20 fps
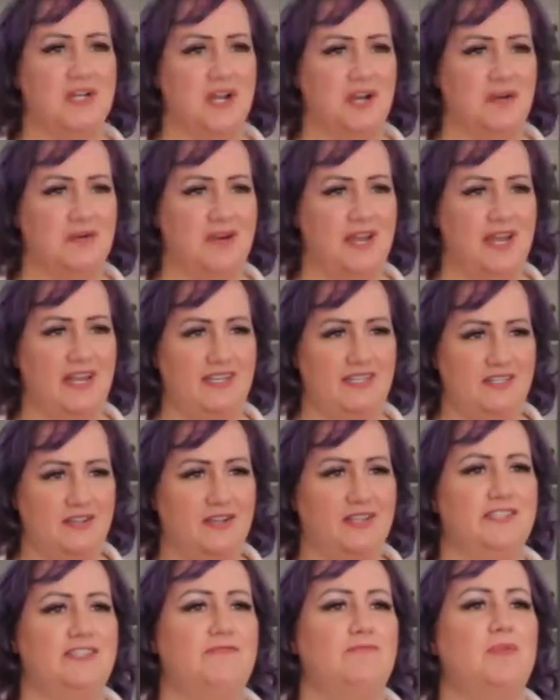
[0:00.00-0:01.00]
all right,
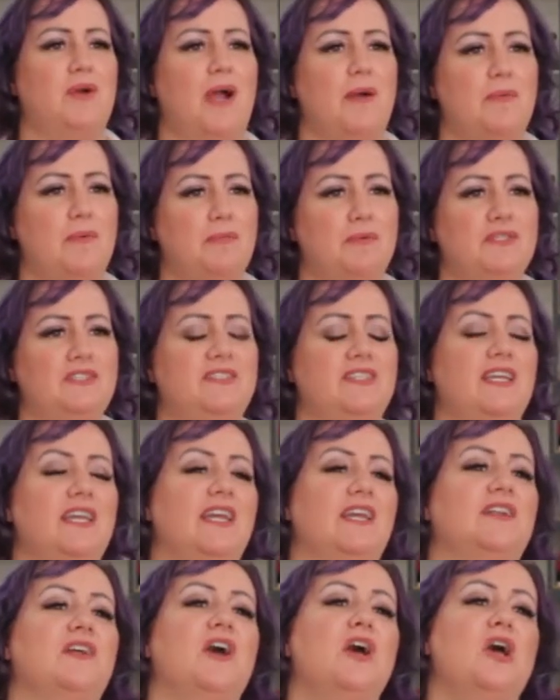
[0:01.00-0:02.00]
you guys have probably
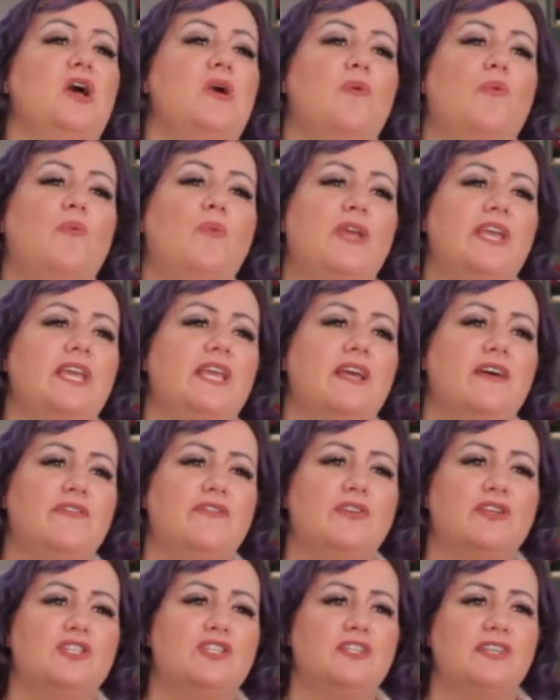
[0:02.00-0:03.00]
seen, we
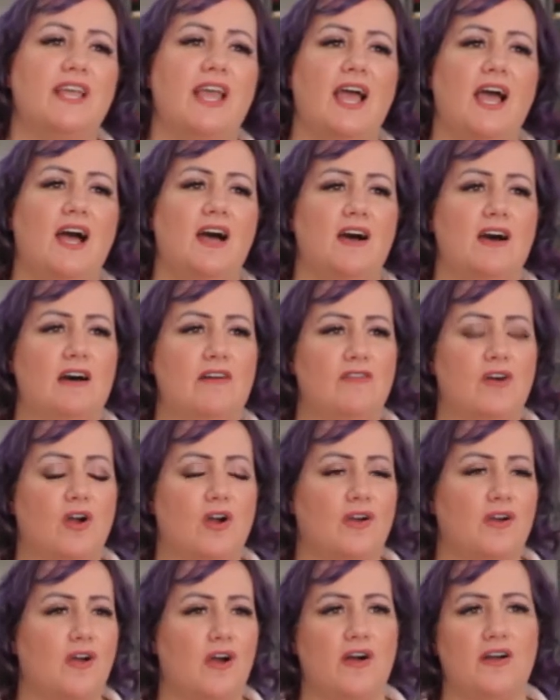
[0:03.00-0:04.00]
officially have
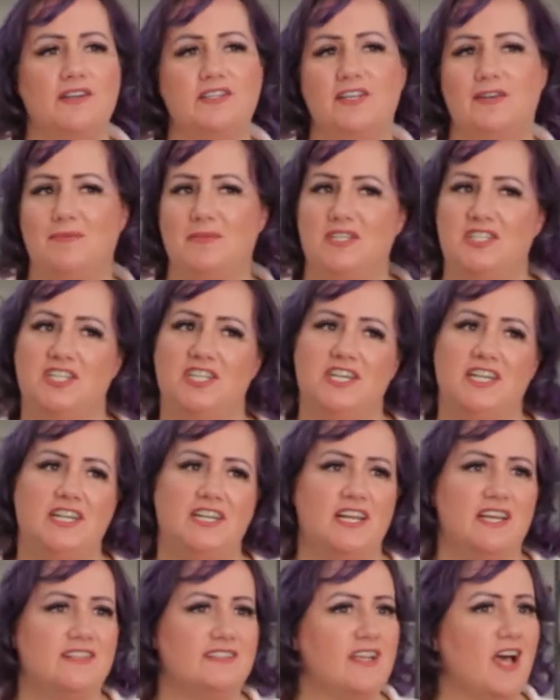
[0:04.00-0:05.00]
our content
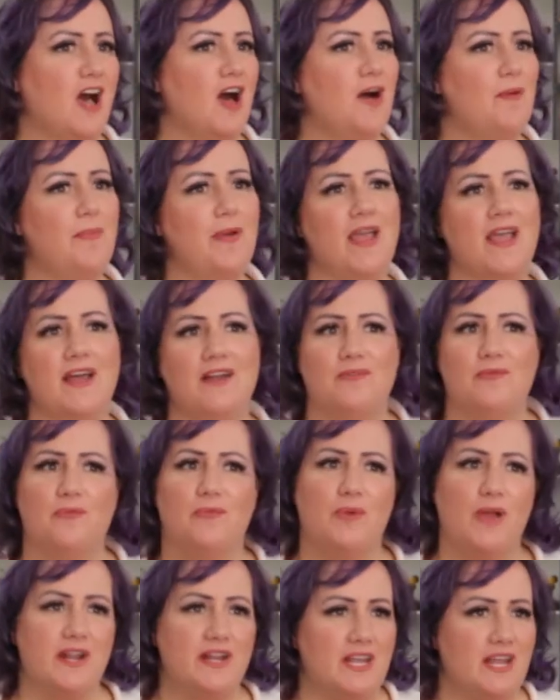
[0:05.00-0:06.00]
machine is up
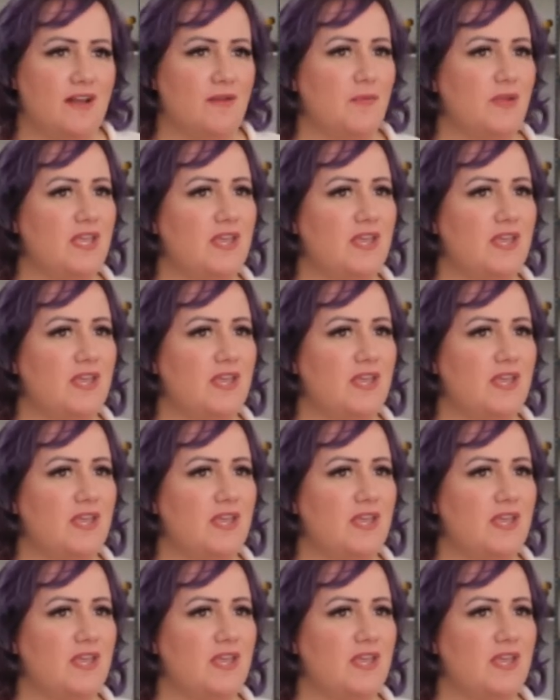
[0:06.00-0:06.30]
and running.